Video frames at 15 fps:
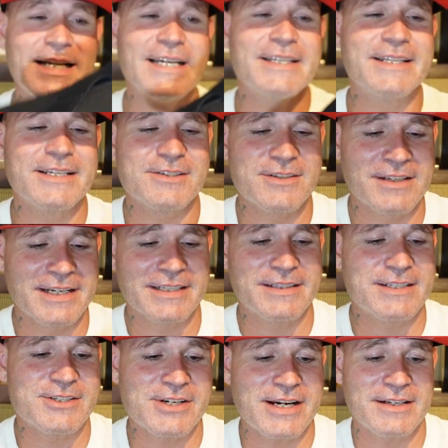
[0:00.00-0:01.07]
and these are like
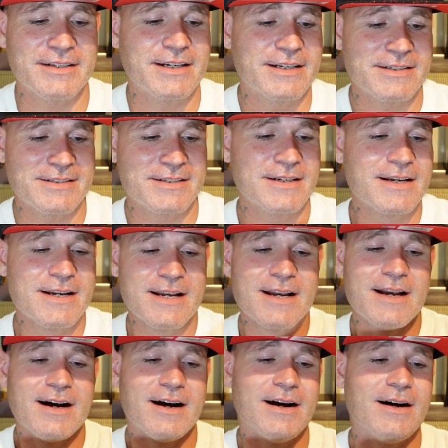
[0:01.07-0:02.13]
the jet lines.
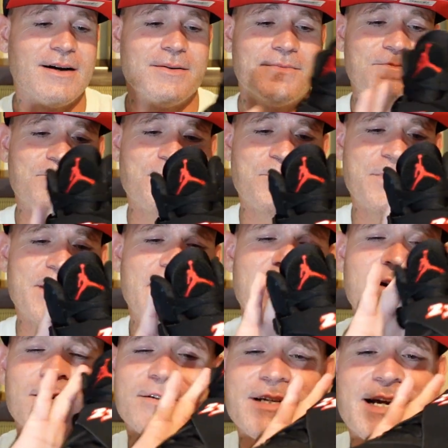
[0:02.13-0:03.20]
The
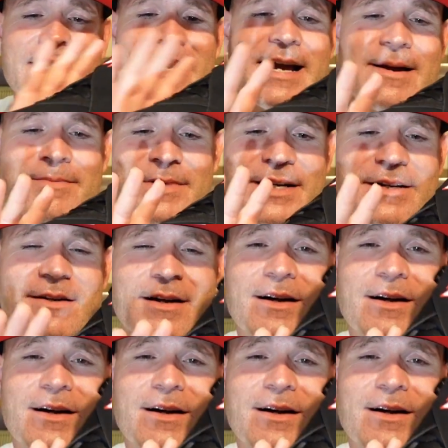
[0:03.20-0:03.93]
aerodynamic